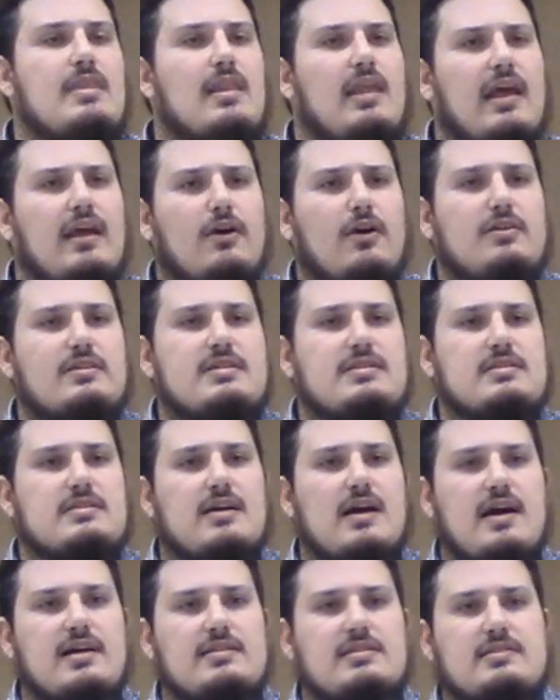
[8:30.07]
and are
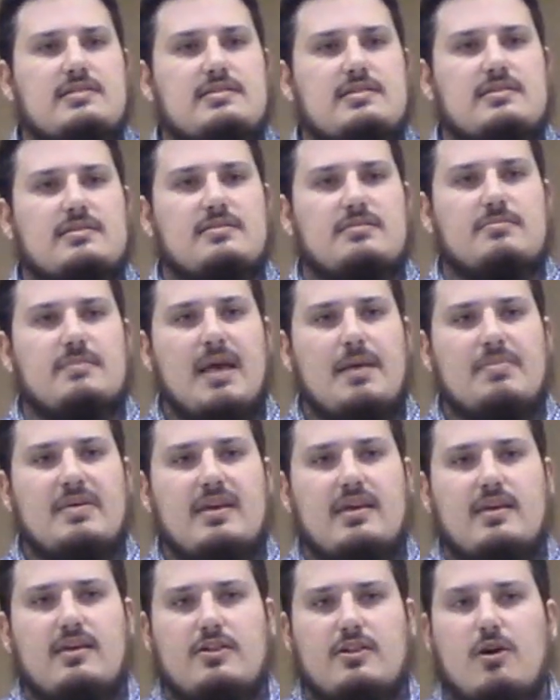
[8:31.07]
discussed,
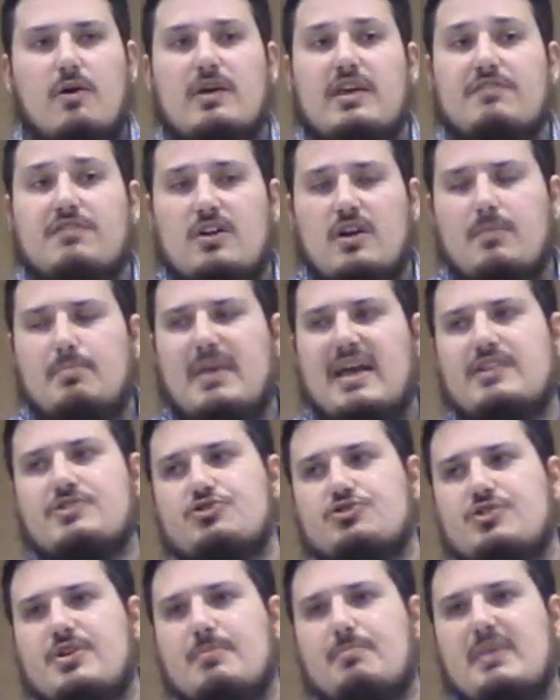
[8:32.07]
maybe even on
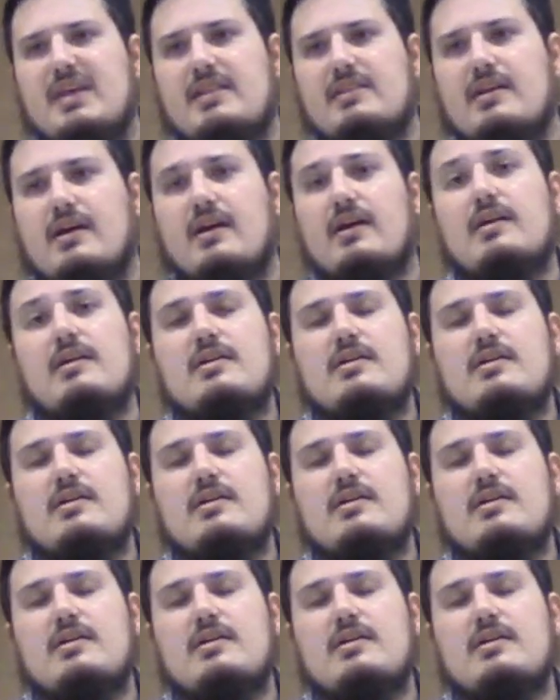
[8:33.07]
mainstream media,